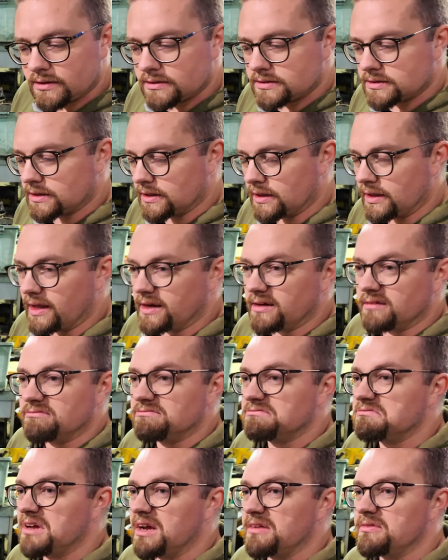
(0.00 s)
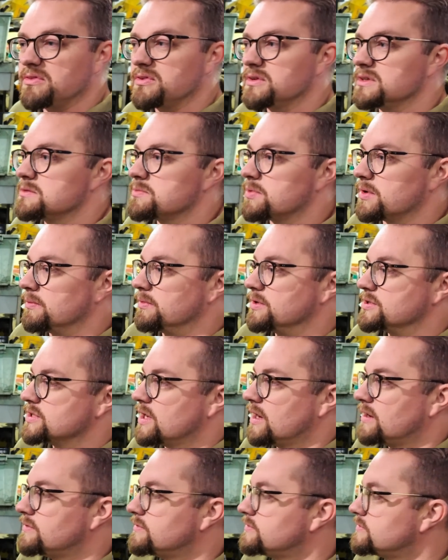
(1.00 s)
so that then everything's pretty much
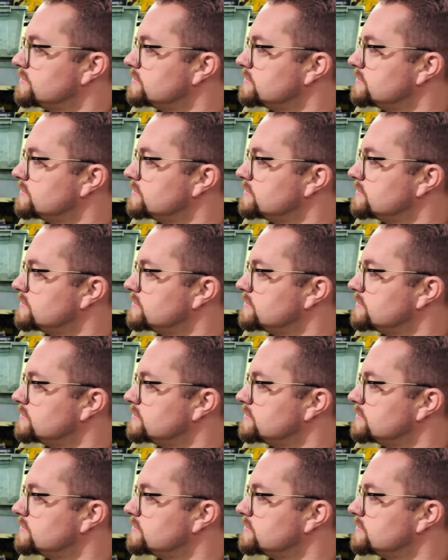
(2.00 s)
off.